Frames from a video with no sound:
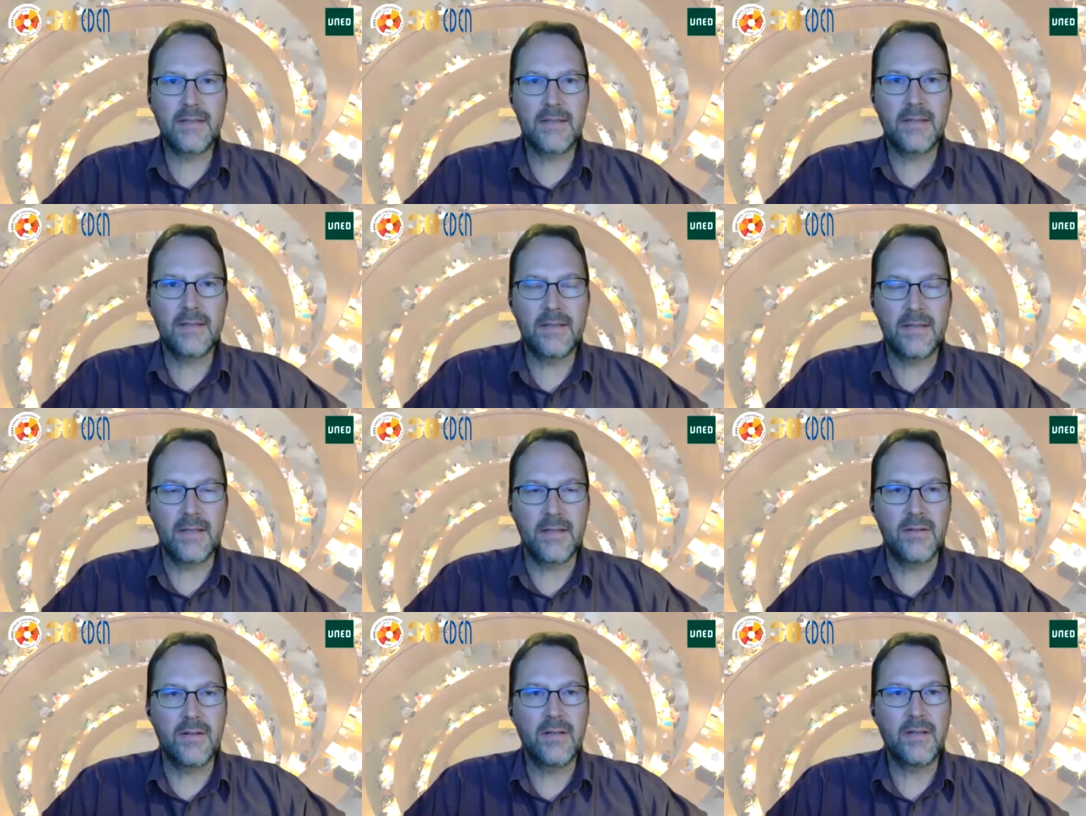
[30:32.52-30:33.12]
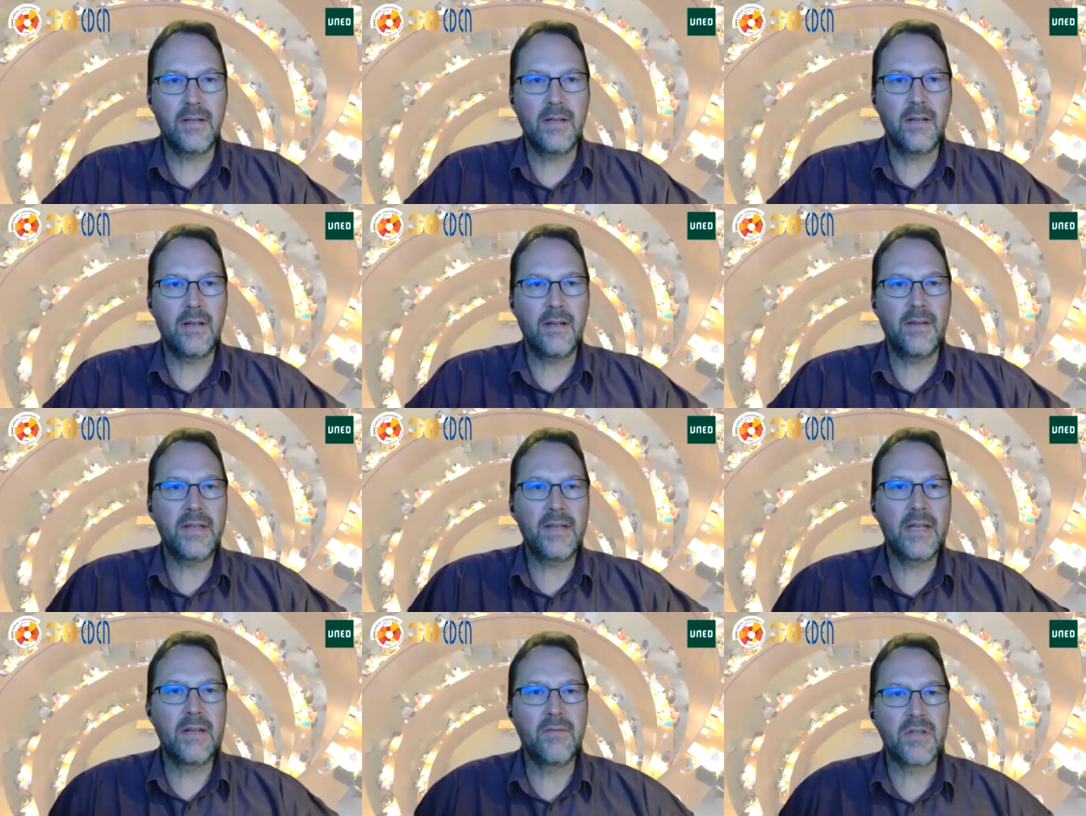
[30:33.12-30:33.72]
Sandra. I
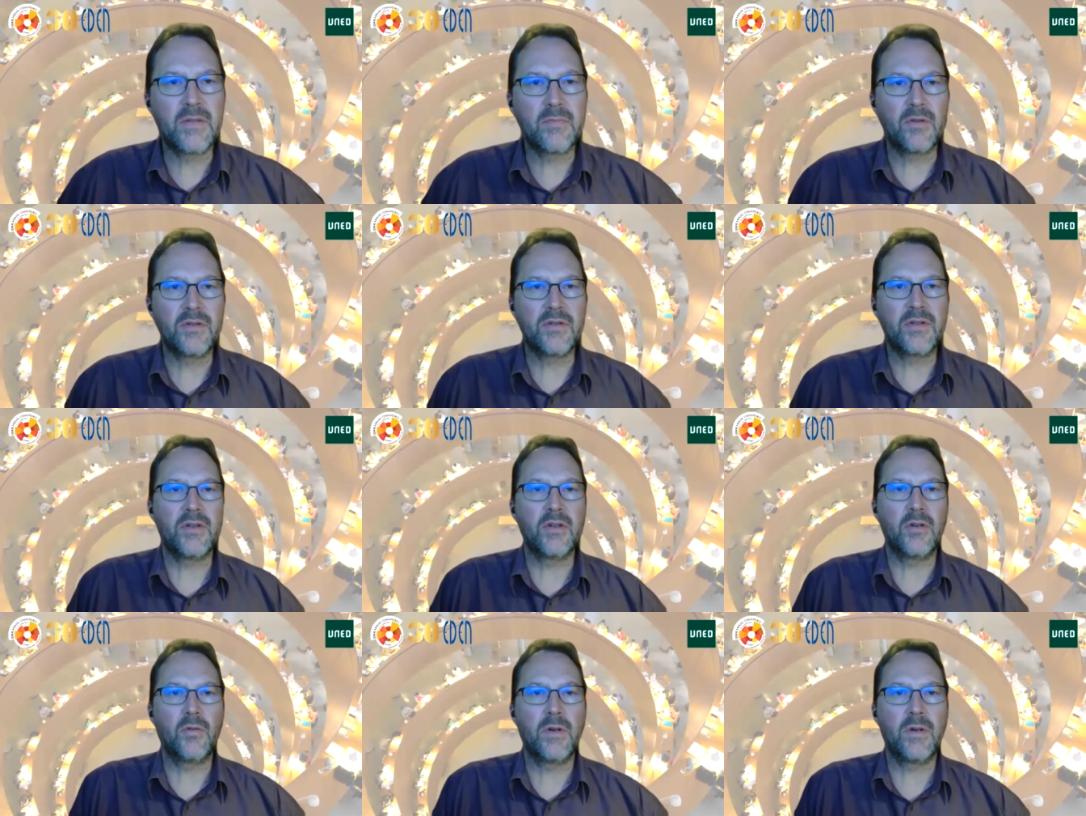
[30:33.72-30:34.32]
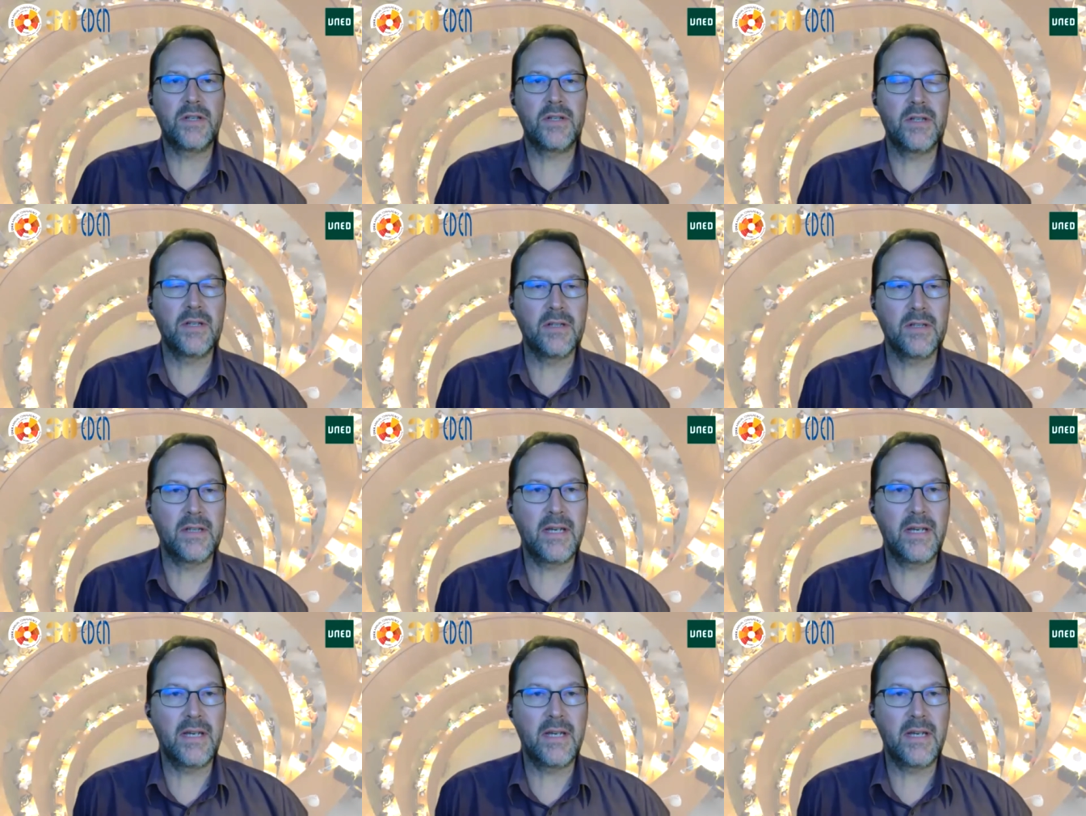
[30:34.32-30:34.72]
think in response to your question,